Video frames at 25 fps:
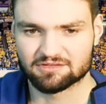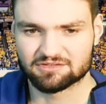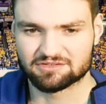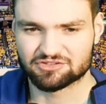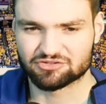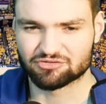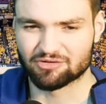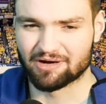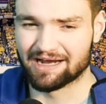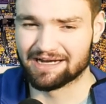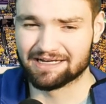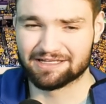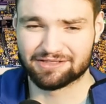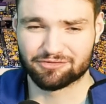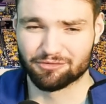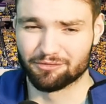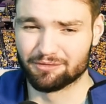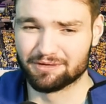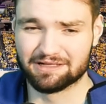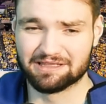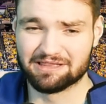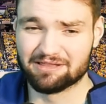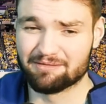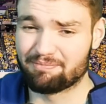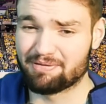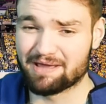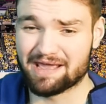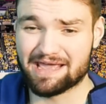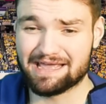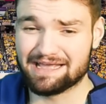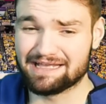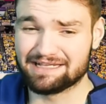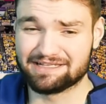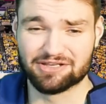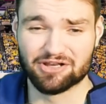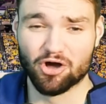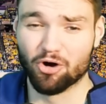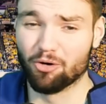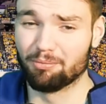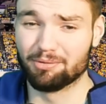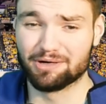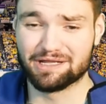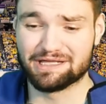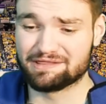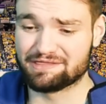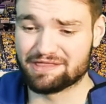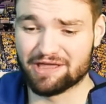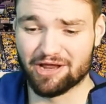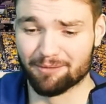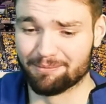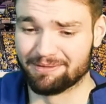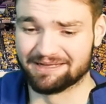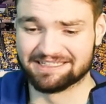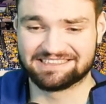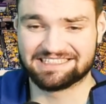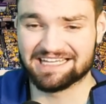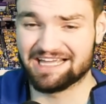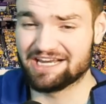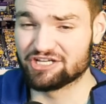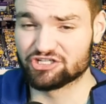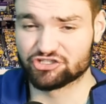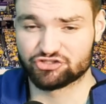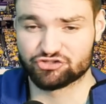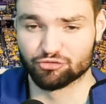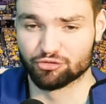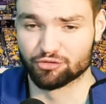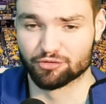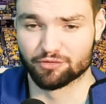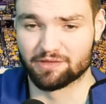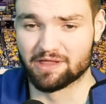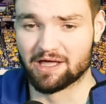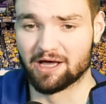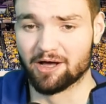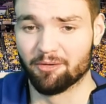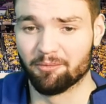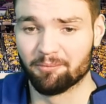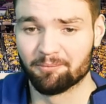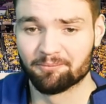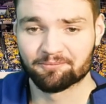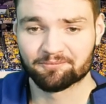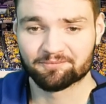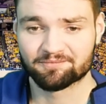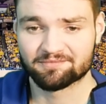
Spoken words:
Try to throw into the paint. Nobody there but Dennis Schroeder, though.